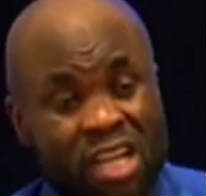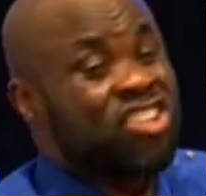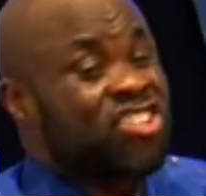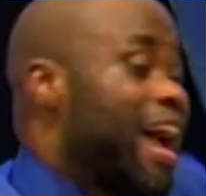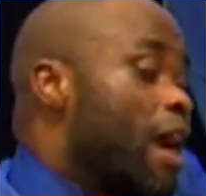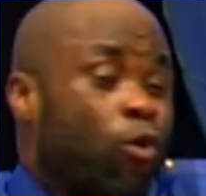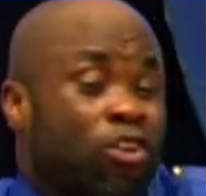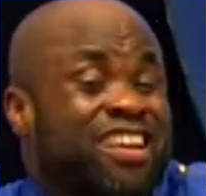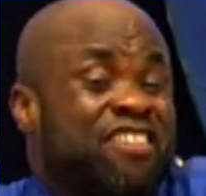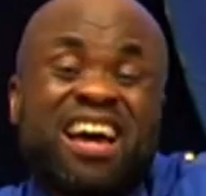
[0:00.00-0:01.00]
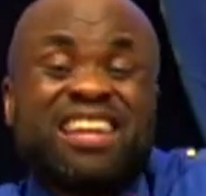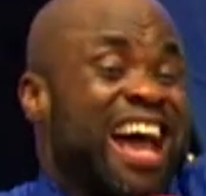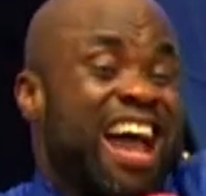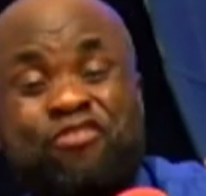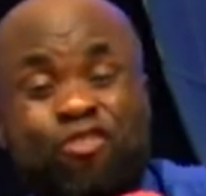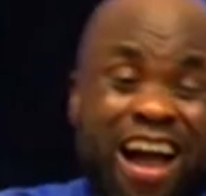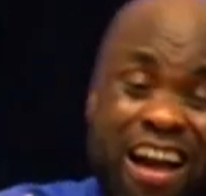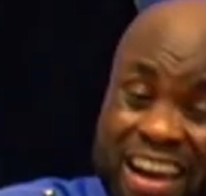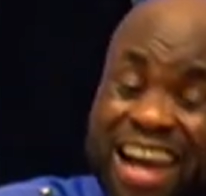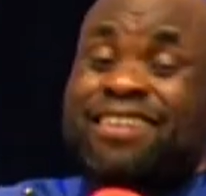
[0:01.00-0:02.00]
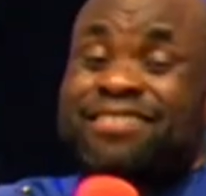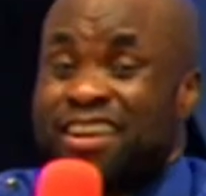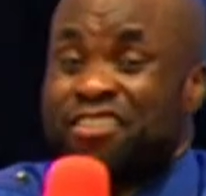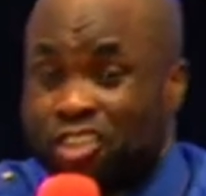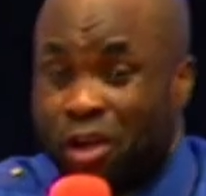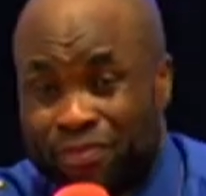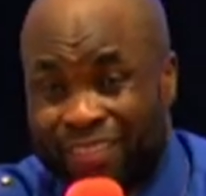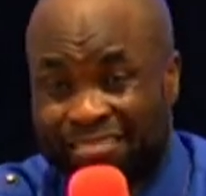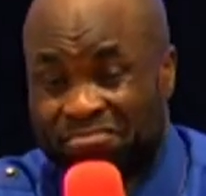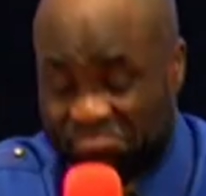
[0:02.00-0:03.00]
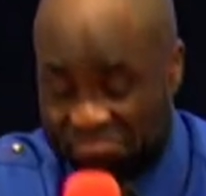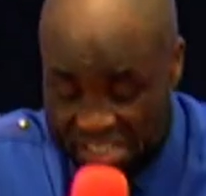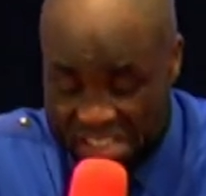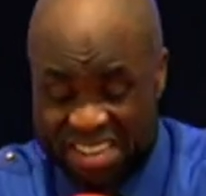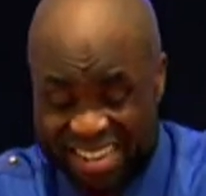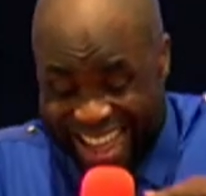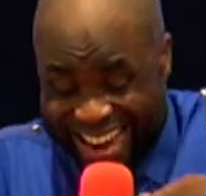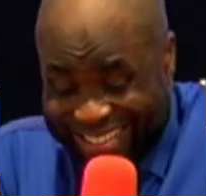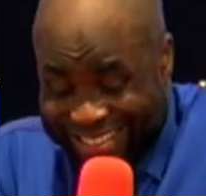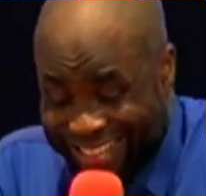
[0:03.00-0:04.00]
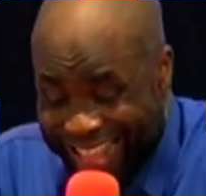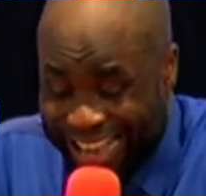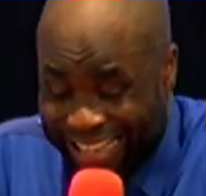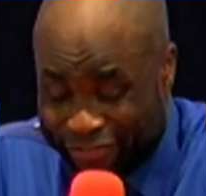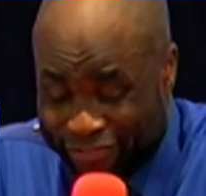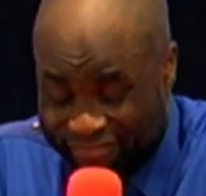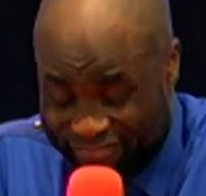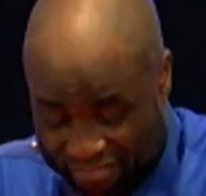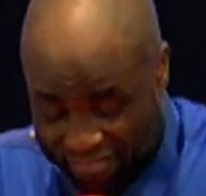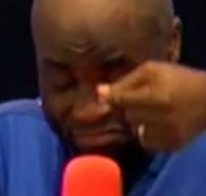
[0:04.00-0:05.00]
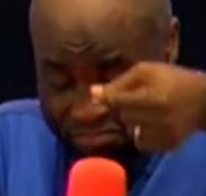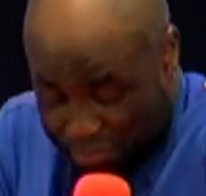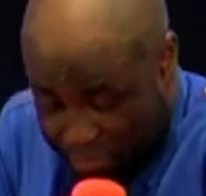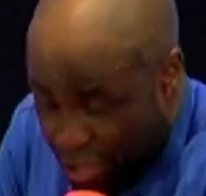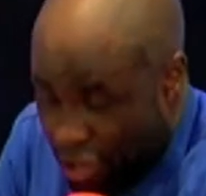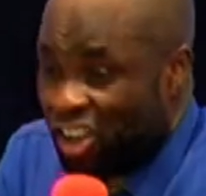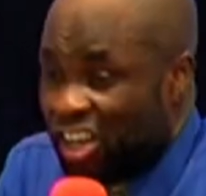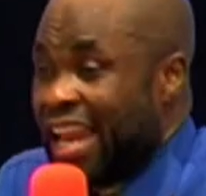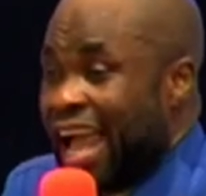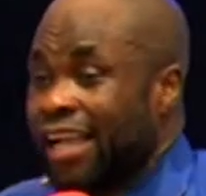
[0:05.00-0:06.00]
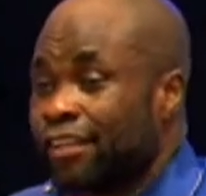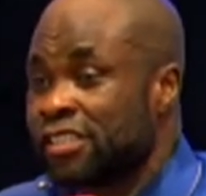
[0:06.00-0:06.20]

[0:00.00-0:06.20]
So, whatever life you have, can I tell you something? There is life beyond life.